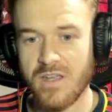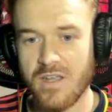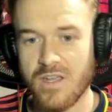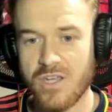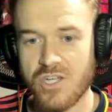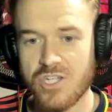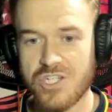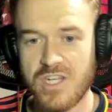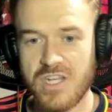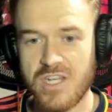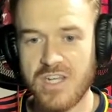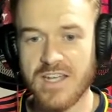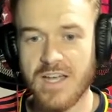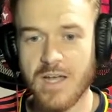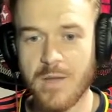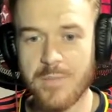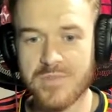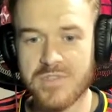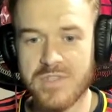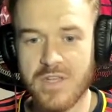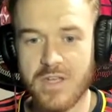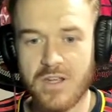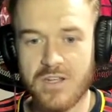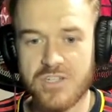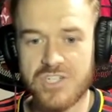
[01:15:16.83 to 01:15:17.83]
She
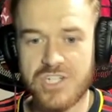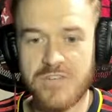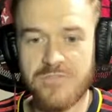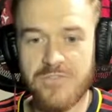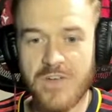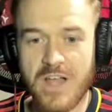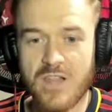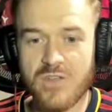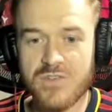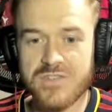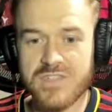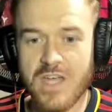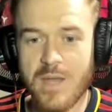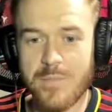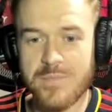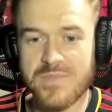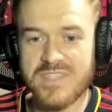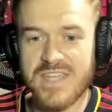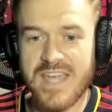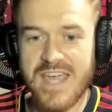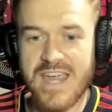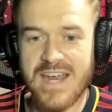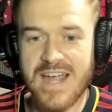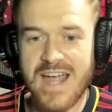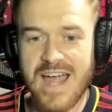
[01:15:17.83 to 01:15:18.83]
comes up, she follows up
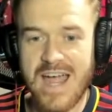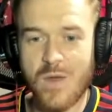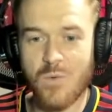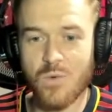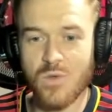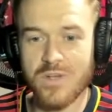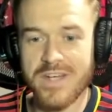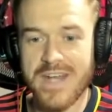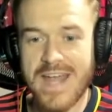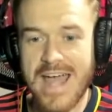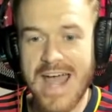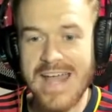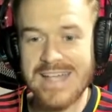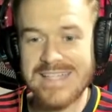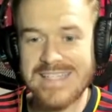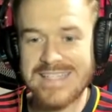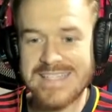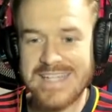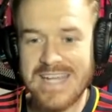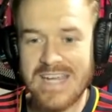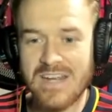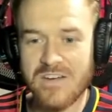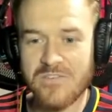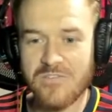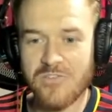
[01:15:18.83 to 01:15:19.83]
saying, I will not
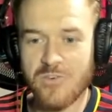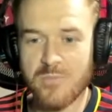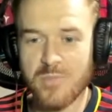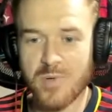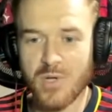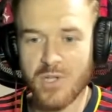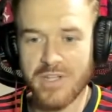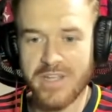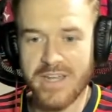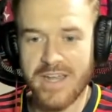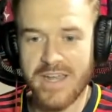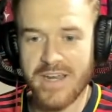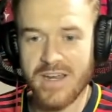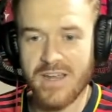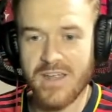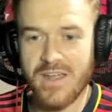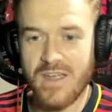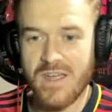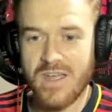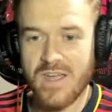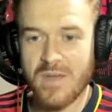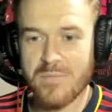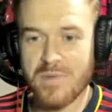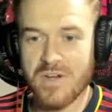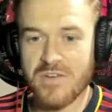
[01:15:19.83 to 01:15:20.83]
stand for bullying,
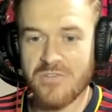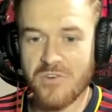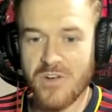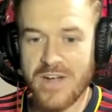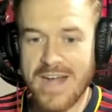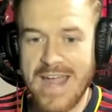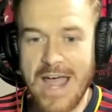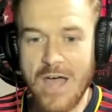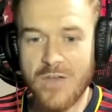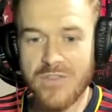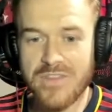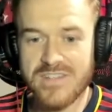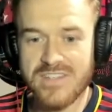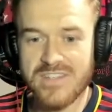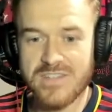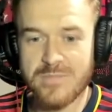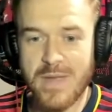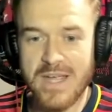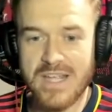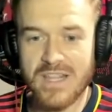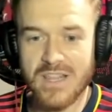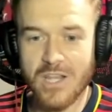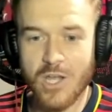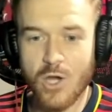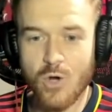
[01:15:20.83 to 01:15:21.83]
but for now, this is
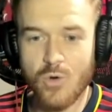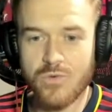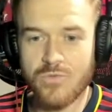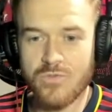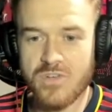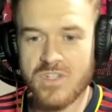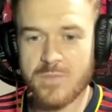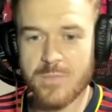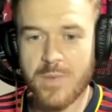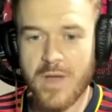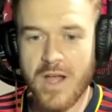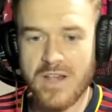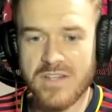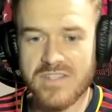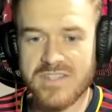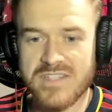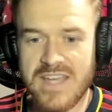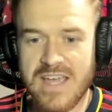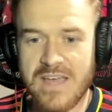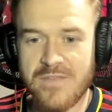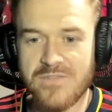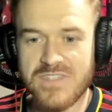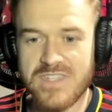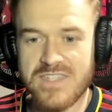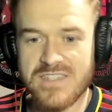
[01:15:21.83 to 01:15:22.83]
my lone response
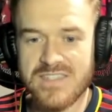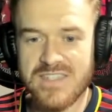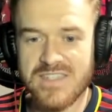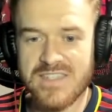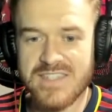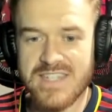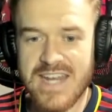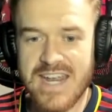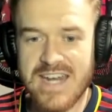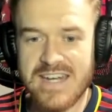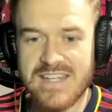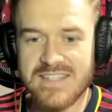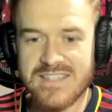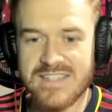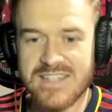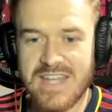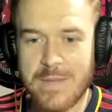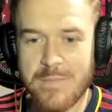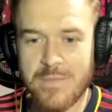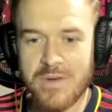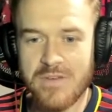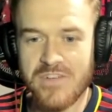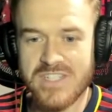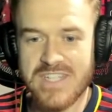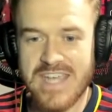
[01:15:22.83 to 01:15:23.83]
to FC Cincinnati's
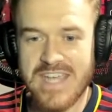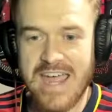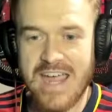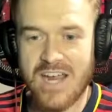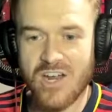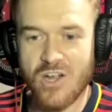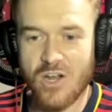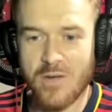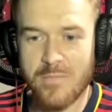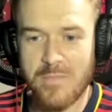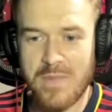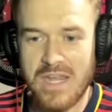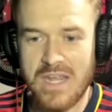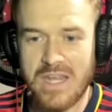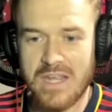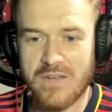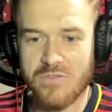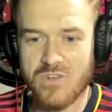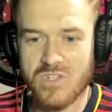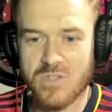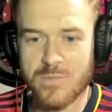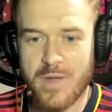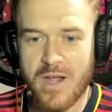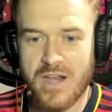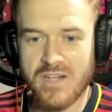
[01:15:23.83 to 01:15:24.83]
statement of attack on me in
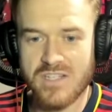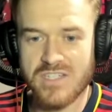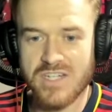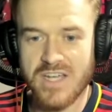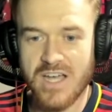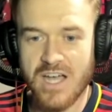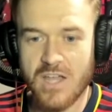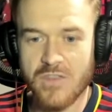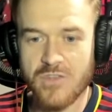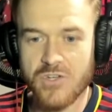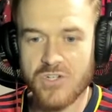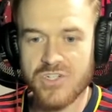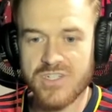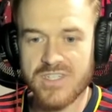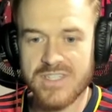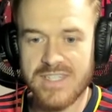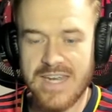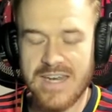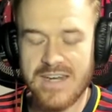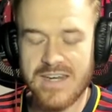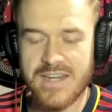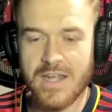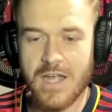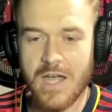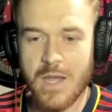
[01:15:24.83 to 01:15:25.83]
response to others
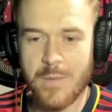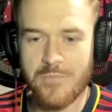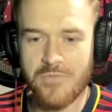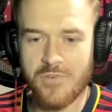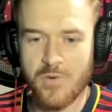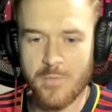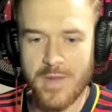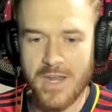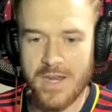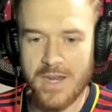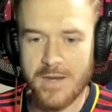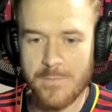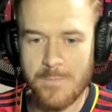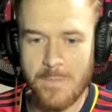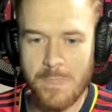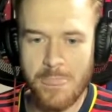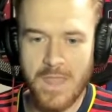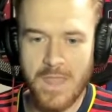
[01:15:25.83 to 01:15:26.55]
standing up for me.